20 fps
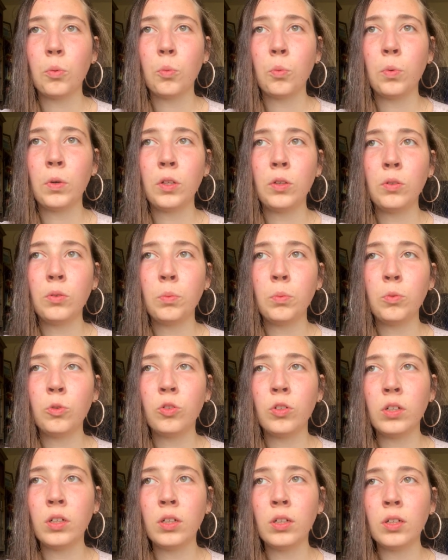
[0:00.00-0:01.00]
when you
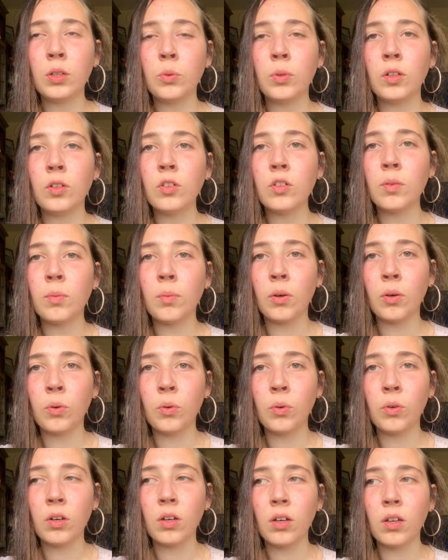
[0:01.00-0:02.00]
drink, when you
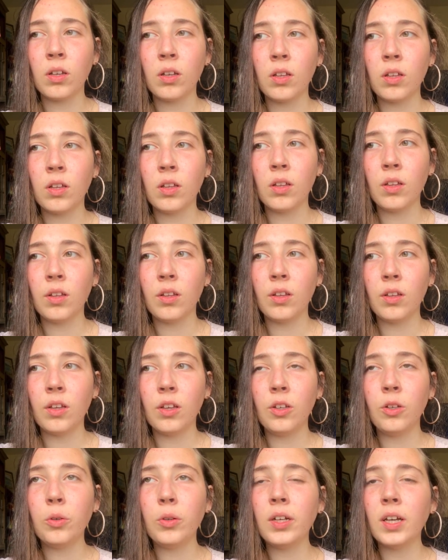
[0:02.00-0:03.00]
smoke,
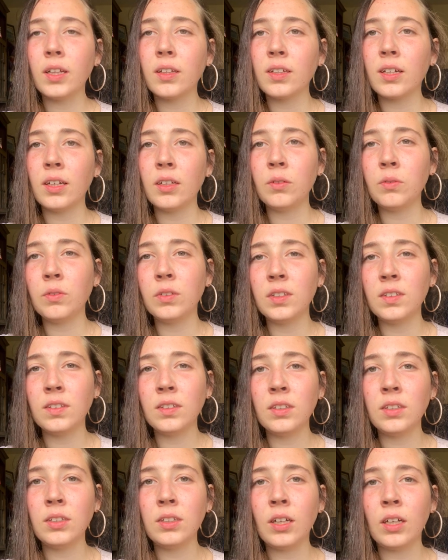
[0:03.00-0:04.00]
you get kind of
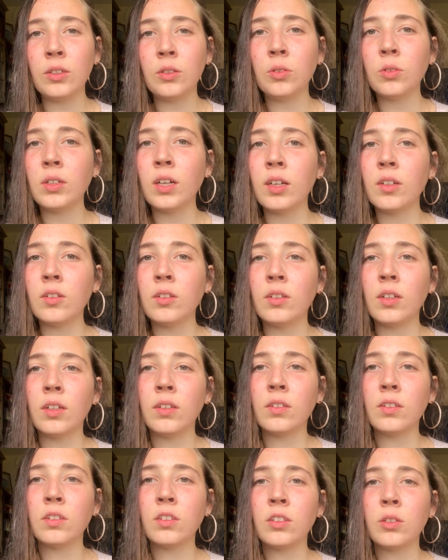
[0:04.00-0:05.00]
dizzy and you get
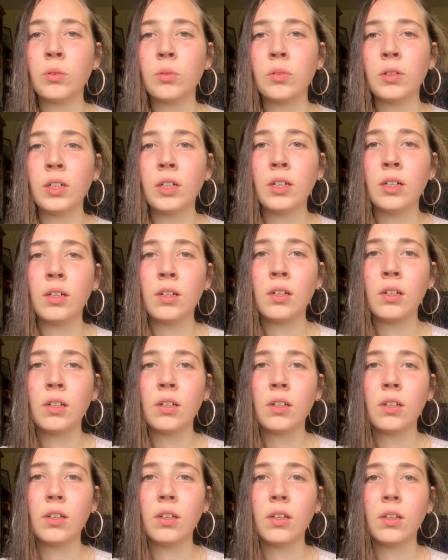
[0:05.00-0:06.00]
that surreal
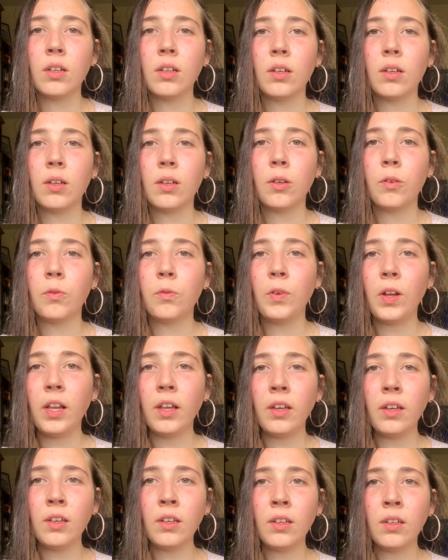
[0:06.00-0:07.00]

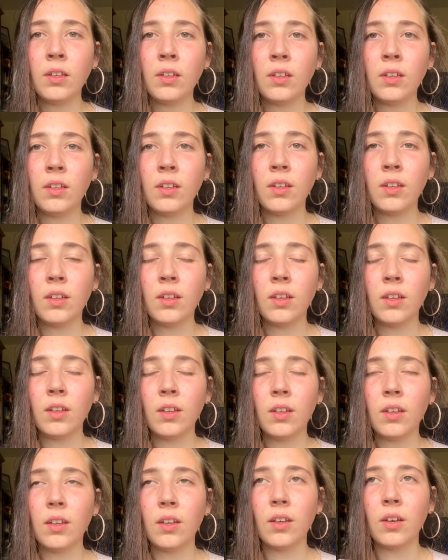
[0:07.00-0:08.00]
feeling
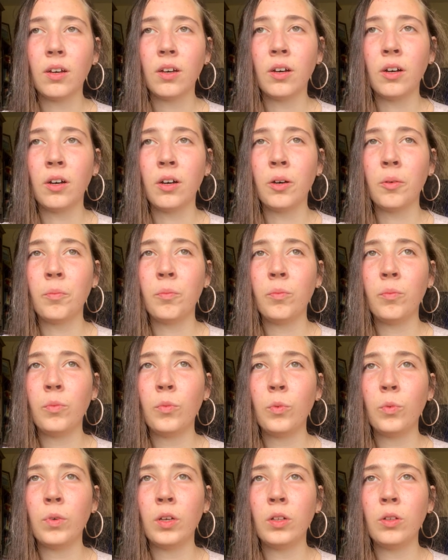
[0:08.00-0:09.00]
um,
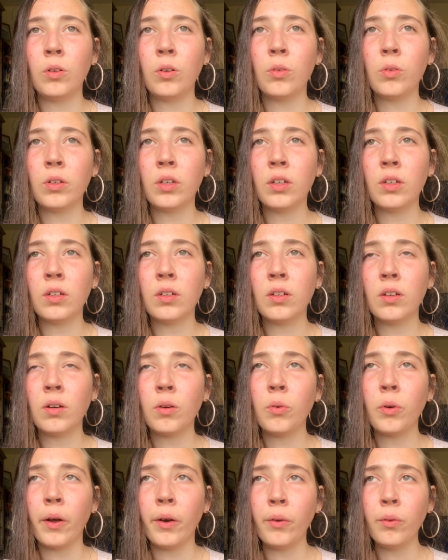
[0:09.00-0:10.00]
when you're looking
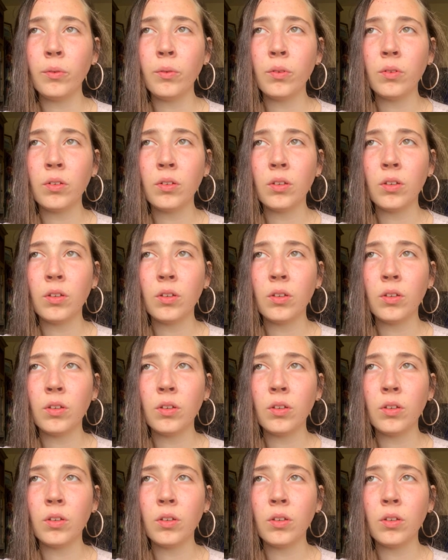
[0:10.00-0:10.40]
around.